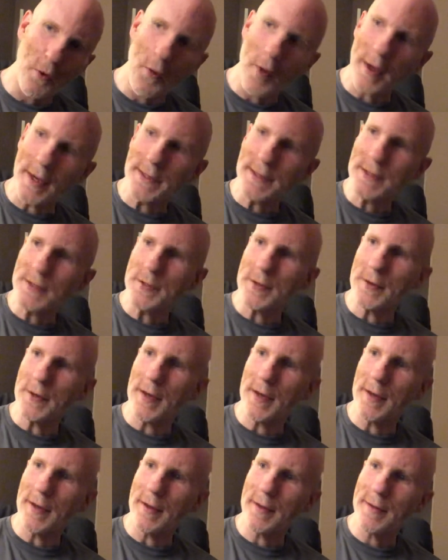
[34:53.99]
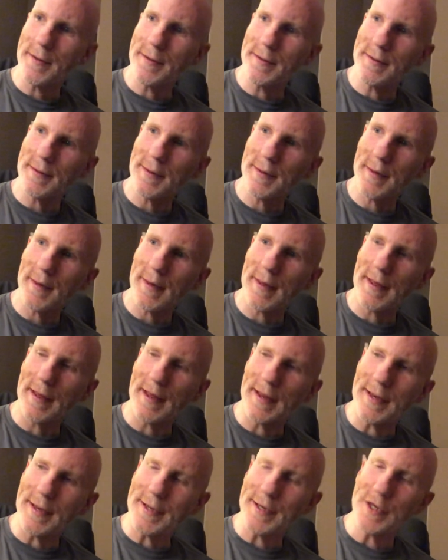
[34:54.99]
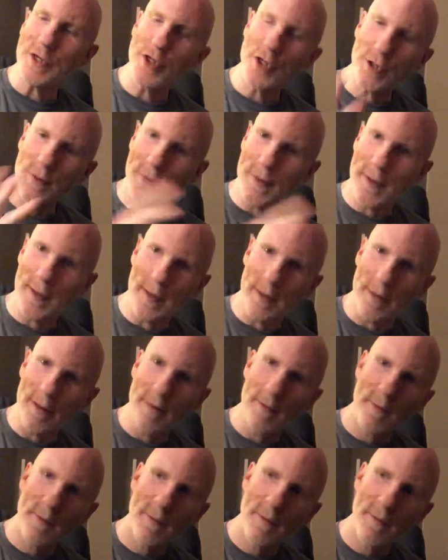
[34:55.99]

going to, in addition to being